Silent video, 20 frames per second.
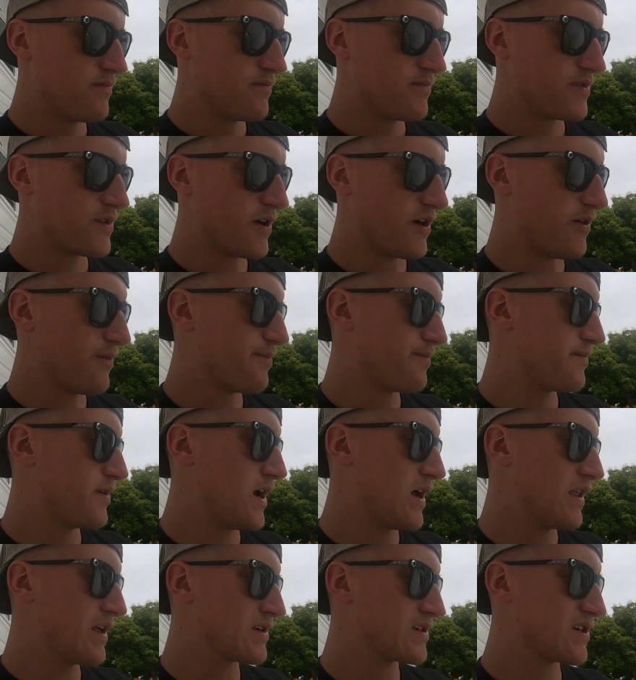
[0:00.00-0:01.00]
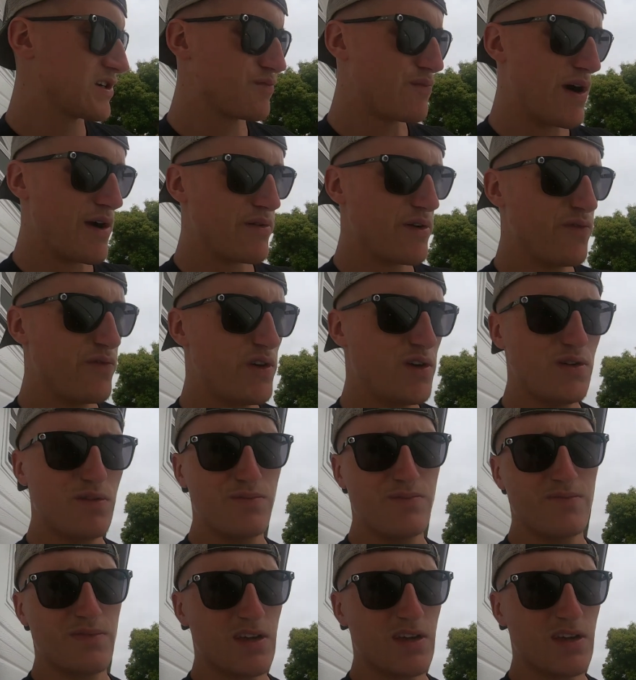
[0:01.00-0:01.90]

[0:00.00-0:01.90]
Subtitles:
So yeah, that's just my review.